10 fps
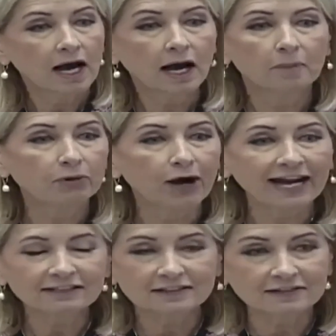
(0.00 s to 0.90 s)
uh,
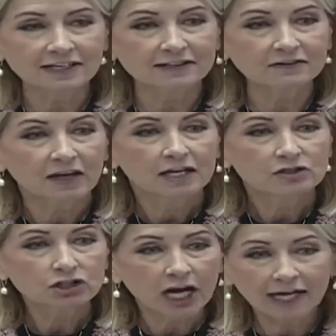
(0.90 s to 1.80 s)
practices,
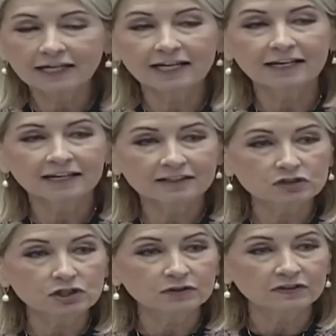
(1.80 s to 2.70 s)
China
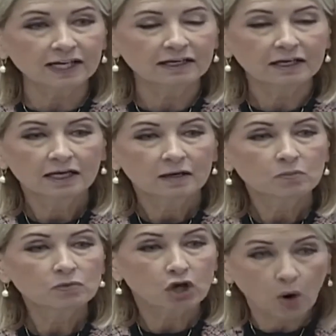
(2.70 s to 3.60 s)
is using
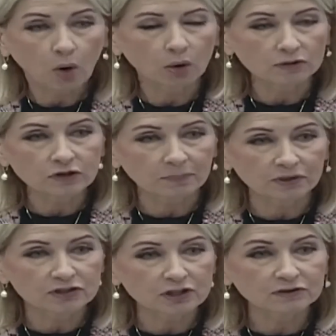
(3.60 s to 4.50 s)
coal to
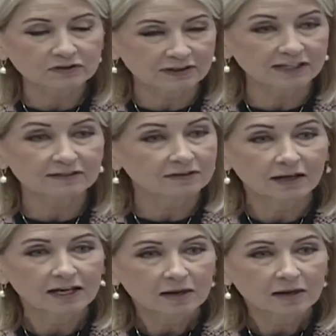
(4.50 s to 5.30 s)
produce these